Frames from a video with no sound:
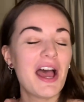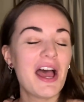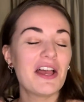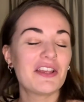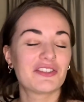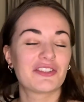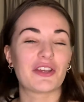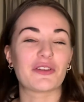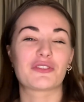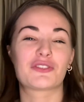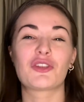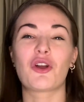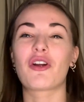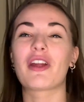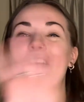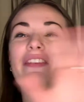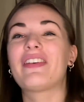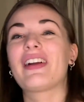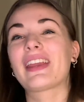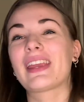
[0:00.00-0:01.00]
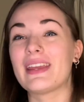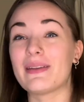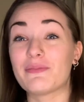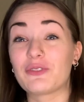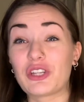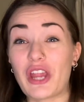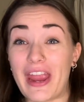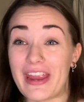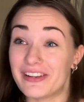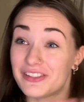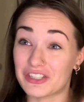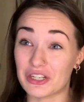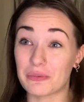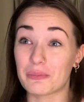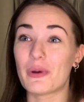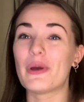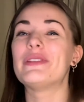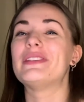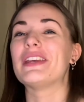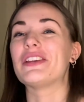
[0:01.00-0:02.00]
So sorry if I keep changing
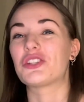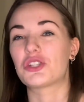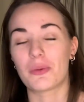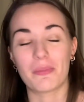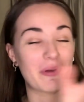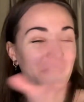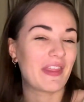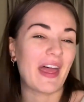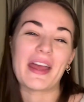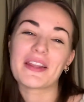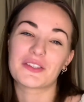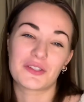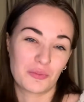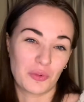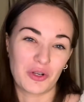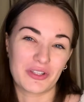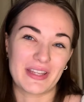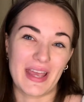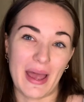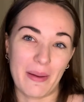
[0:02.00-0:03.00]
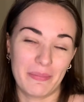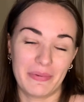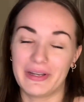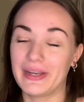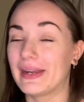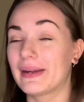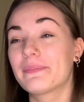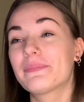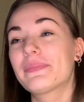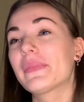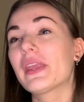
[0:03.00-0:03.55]
position, but that's what's happening.